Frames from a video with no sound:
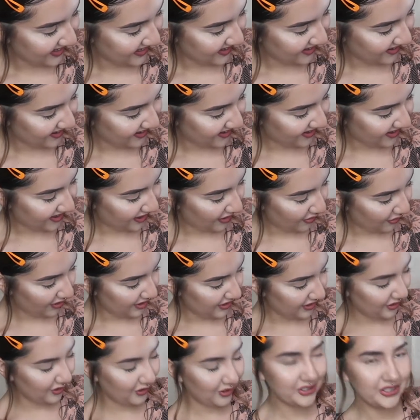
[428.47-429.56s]
Oh, I want to
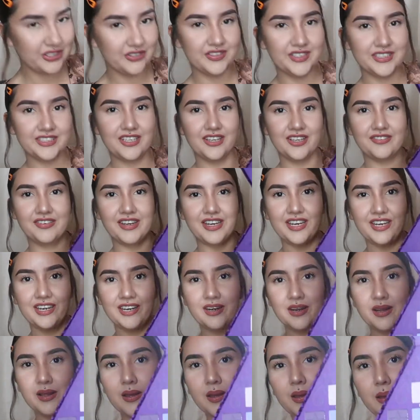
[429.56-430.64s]
go into this color right here.
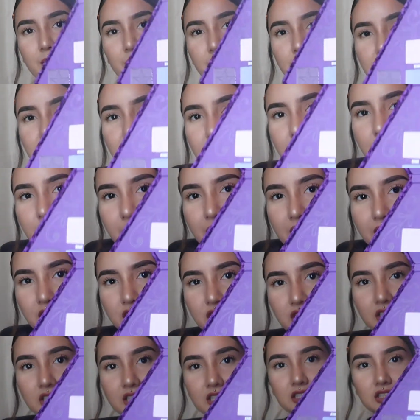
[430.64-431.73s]
Pink
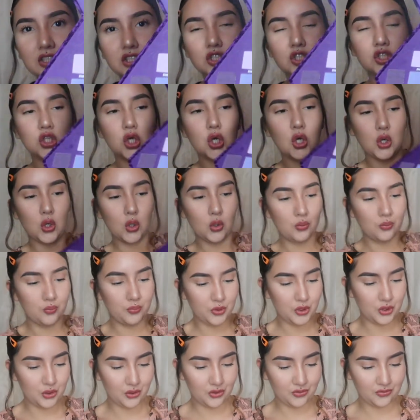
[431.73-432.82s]
Magic. It's so
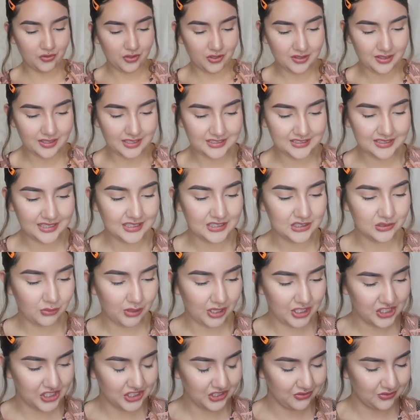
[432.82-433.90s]
beautiful. Let's like swatch
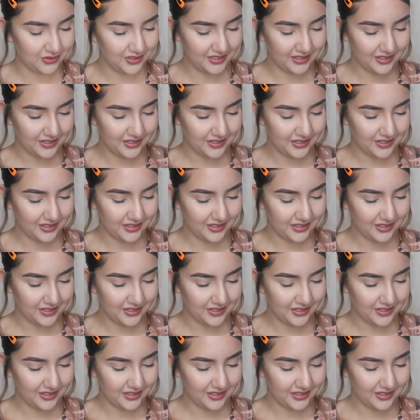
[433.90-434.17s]
this one.